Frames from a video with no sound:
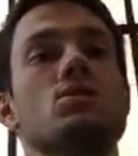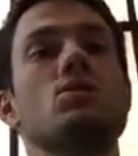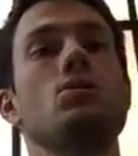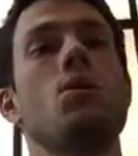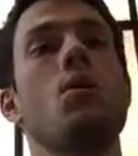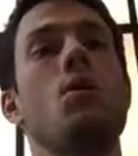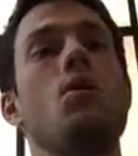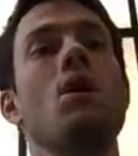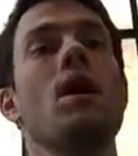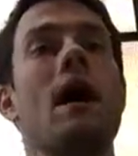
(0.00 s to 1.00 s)
to
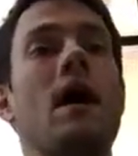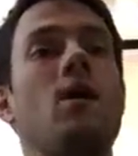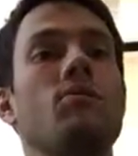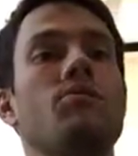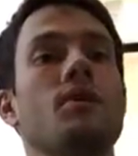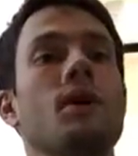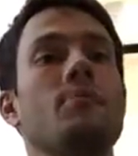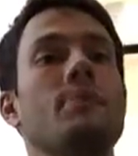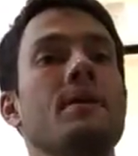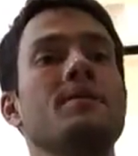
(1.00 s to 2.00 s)
go out for
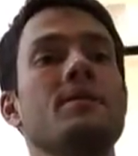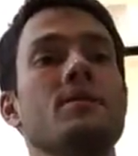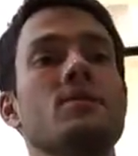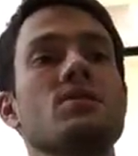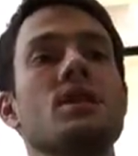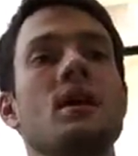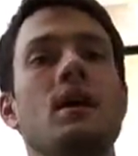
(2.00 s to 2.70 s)
company dinners.